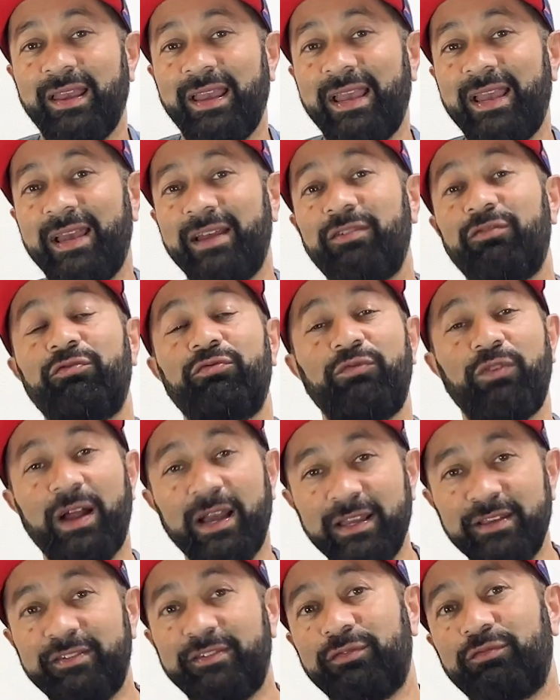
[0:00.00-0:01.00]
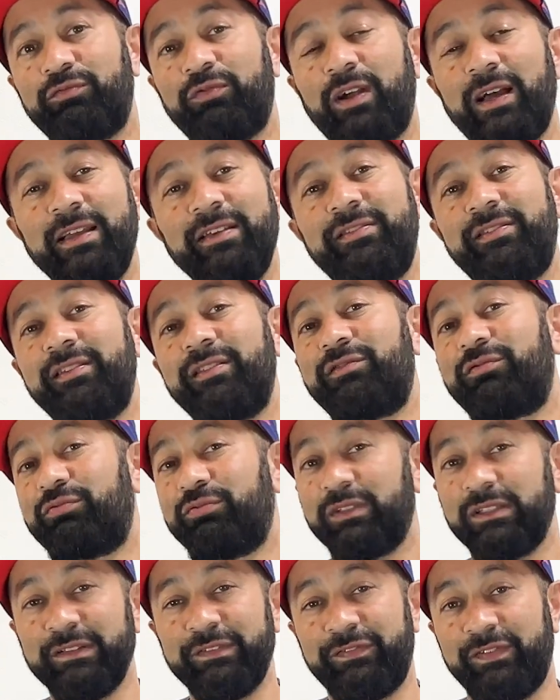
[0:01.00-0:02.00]
And rice is
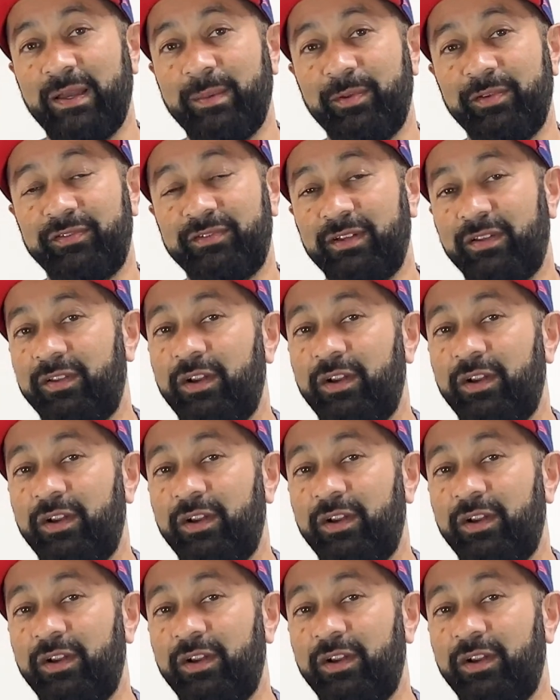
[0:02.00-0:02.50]
really famous there.